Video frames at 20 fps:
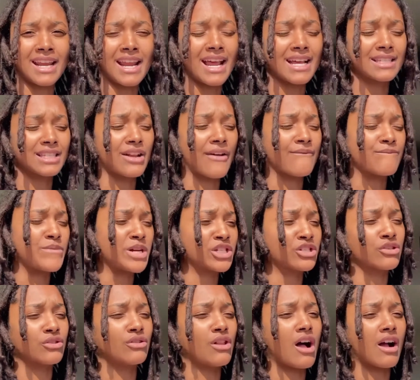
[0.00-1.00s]
is an
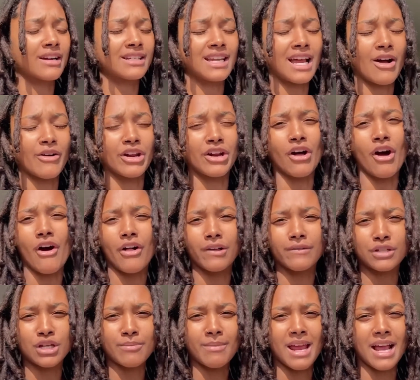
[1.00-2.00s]
official lockdown in all of
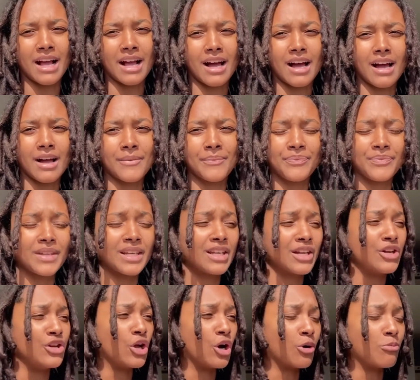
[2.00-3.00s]
Jamaica.
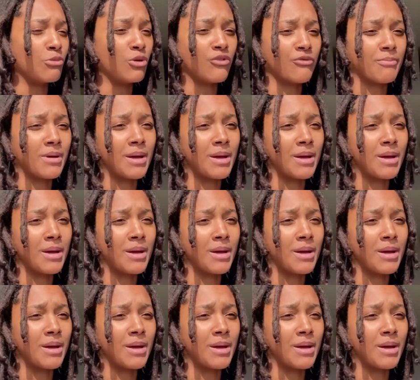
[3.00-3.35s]
No movement